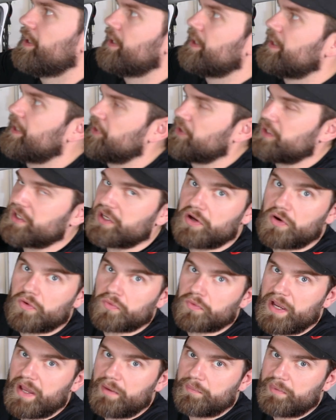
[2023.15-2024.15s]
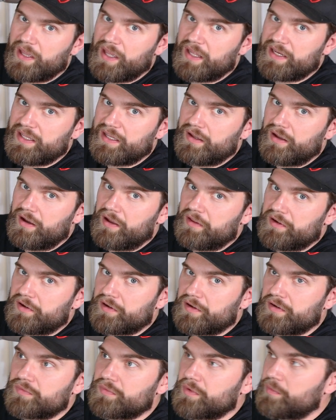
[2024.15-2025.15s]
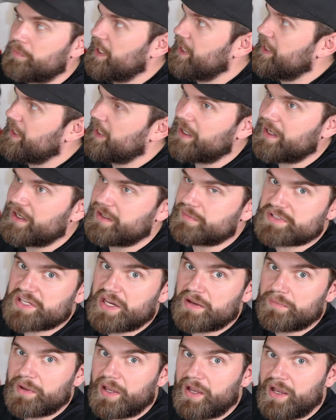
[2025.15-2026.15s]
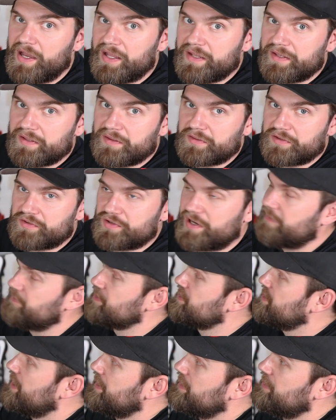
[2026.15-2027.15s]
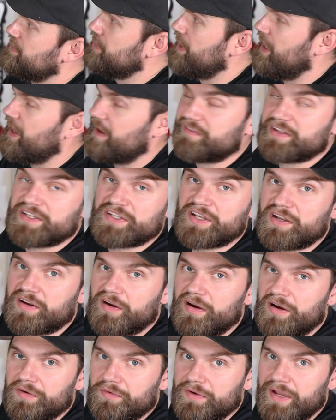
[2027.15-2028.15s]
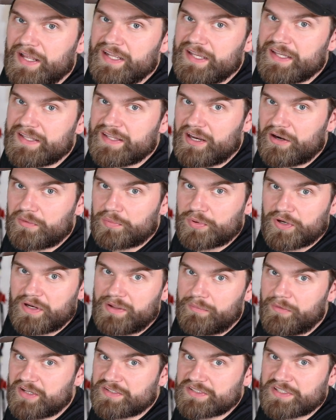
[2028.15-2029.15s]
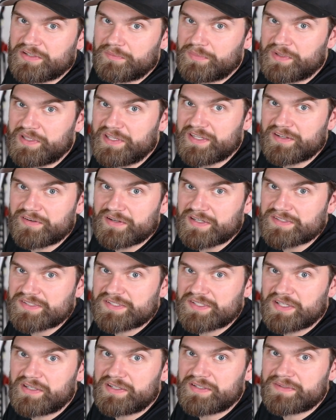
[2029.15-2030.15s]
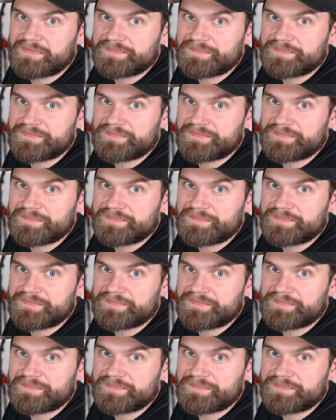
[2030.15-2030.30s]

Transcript: And then you can go wrap any other remaining items up on the driver's side that you haven't done already, and that'll pretty much complete your install.